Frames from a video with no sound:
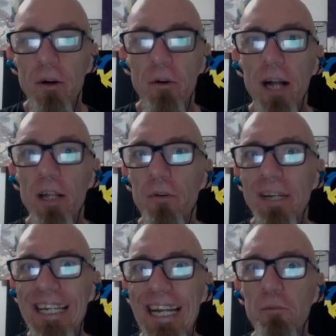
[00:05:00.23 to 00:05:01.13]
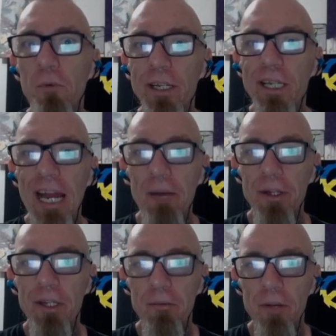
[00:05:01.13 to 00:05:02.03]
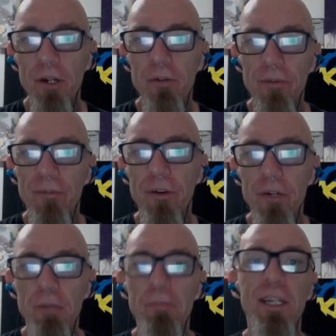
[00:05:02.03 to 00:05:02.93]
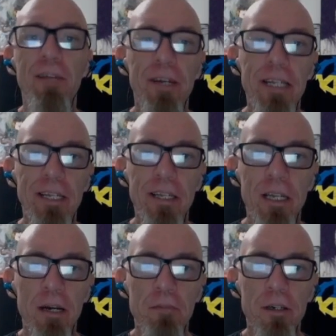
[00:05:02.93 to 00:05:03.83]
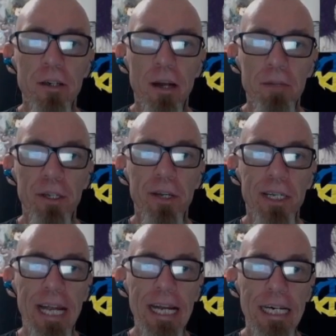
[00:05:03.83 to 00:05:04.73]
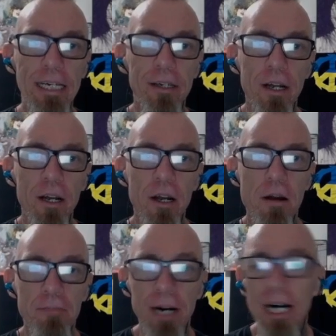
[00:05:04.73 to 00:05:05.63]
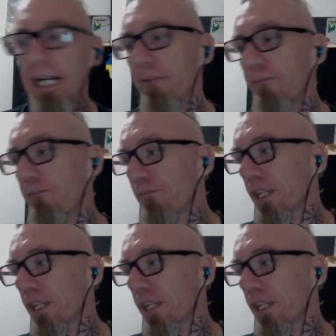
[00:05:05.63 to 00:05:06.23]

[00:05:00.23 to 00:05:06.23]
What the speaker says: I'll only need one sandwich. So I'm not going to refer specifically to the number. I'm just going to say But